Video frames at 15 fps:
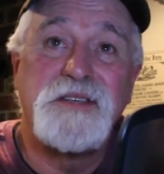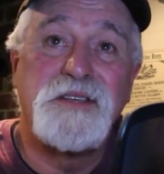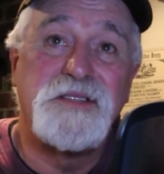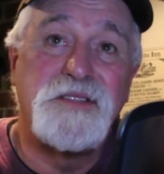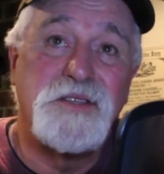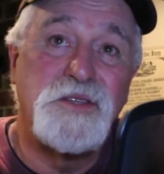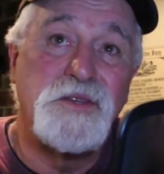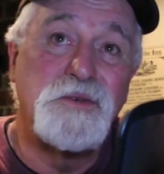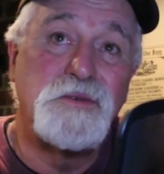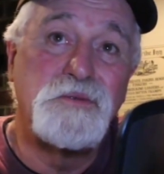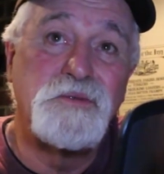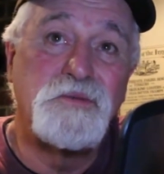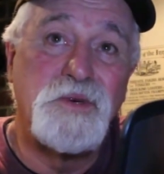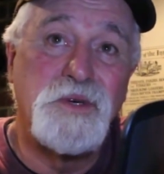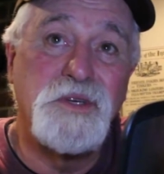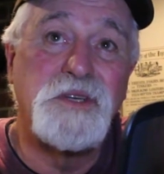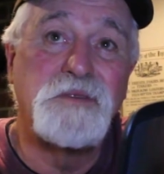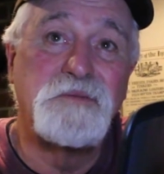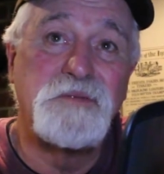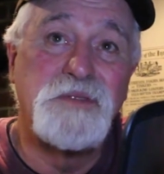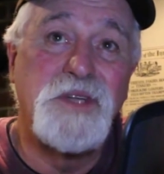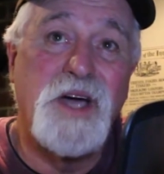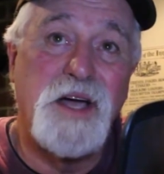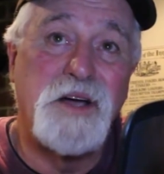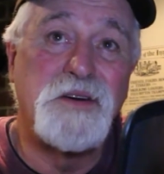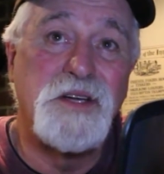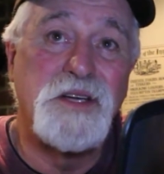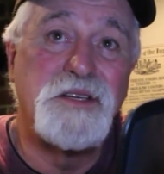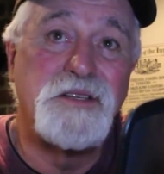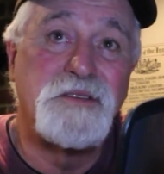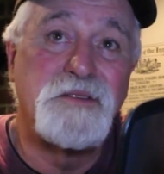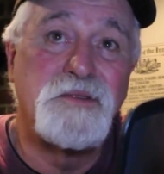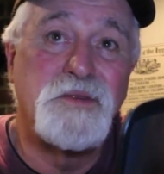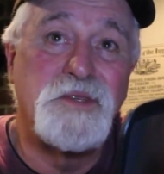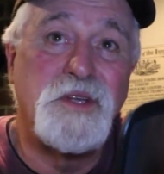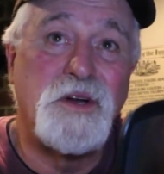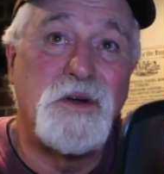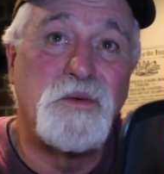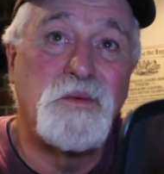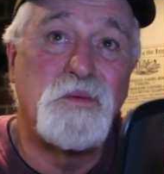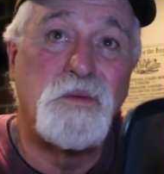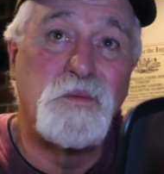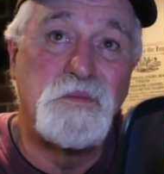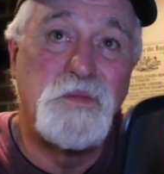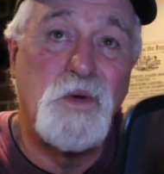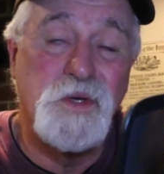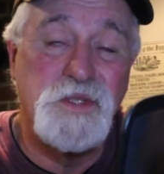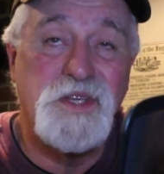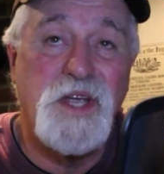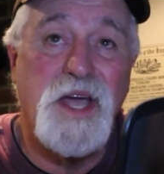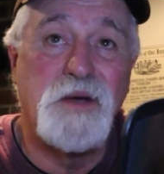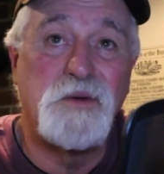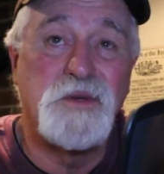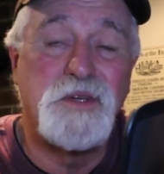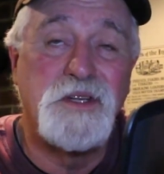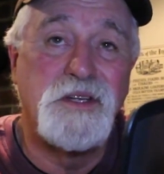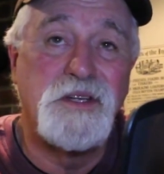until you really dial in, you know, your sound,